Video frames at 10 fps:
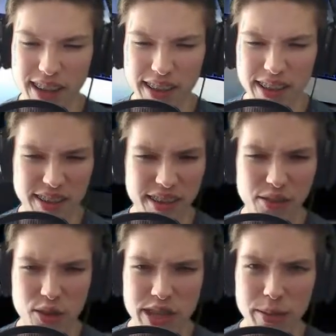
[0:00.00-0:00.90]
And I think
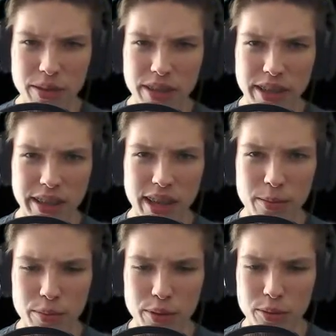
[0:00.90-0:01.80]
this is the first time we've seen a
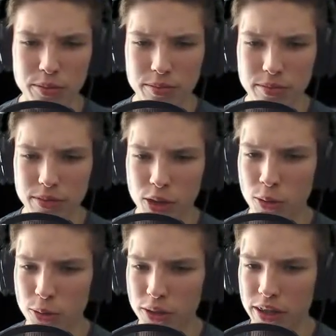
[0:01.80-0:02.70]
game boot
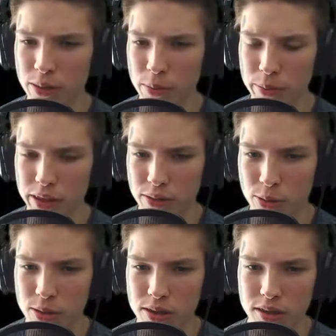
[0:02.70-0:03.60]
coldly from a
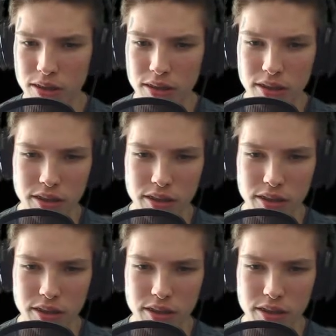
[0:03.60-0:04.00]
PS4.